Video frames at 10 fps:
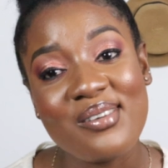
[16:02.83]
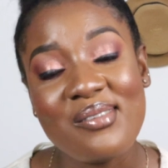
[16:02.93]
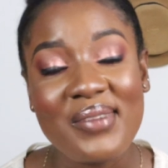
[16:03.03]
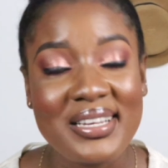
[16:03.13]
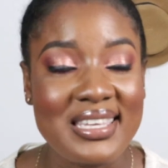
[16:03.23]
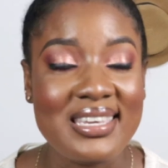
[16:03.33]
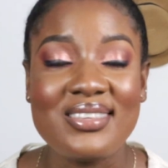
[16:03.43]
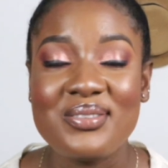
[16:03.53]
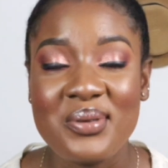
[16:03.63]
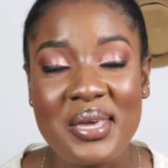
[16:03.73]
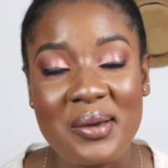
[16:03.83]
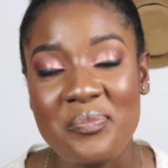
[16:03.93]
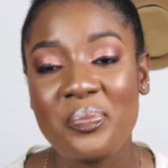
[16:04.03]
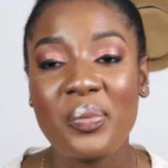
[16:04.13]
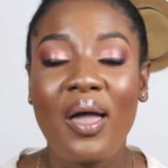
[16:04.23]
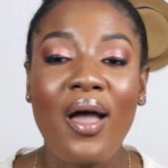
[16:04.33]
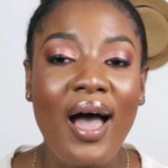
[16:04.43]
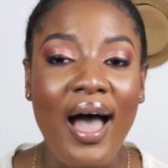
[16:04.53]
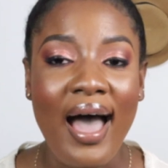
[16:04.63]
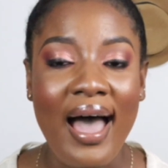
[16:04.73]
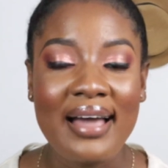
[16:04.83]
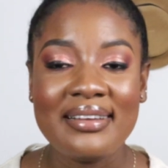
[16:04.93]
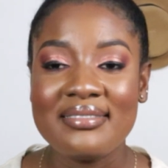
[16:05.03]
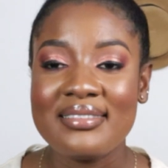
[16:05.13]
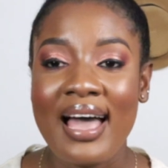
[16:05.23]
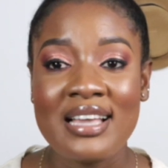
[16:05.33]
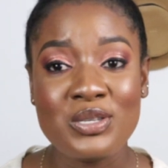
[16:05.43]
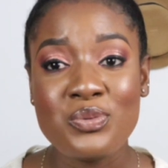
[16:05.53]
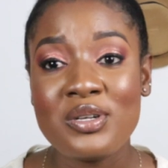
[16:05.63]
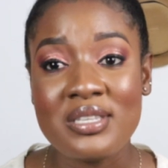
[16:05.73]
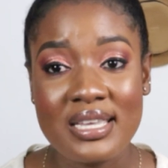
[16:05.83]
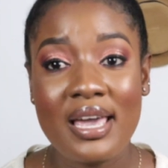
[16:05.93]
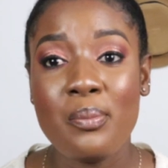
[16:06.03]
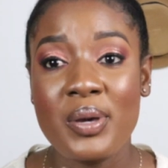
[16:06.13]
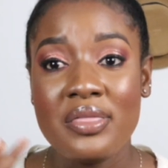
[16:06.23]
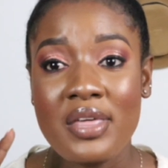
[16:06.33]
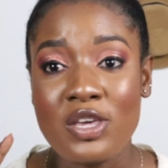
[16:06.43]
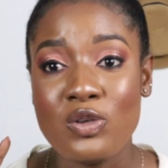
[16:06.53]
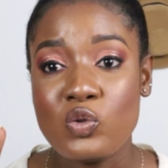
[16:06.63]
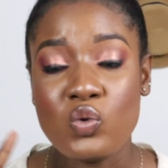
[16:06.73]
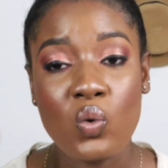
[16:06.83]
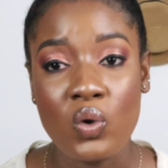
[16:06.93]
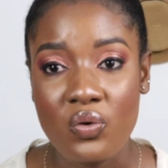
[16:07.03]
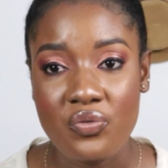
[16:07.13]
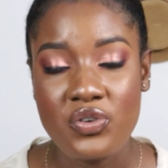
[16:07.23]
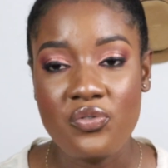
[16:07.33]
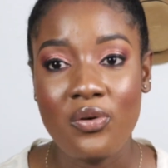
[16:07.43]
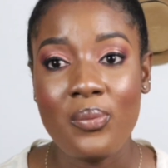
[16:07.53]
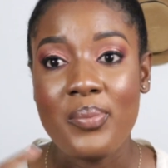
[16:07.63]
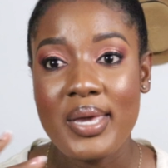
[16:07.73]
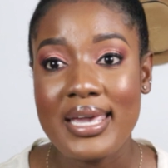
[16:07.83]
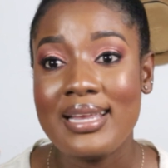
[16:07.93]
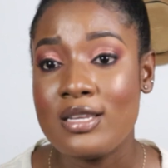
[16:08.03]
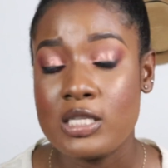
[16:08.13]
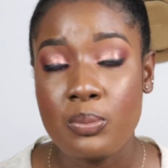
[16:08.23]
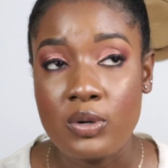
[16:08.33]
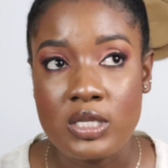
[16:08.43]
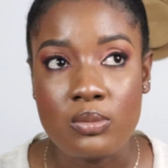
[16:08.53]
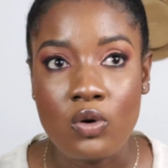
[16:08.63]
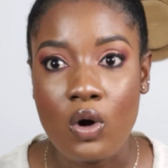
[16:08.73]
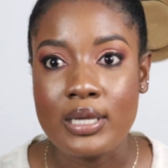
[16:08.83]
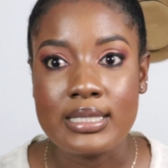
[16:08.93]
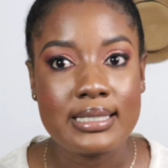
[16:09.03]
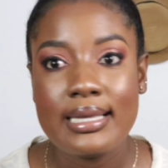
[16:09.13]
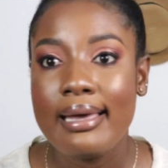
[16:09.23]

want money? So yeah, and I just want to say a big thank you to all of you for making this possible, because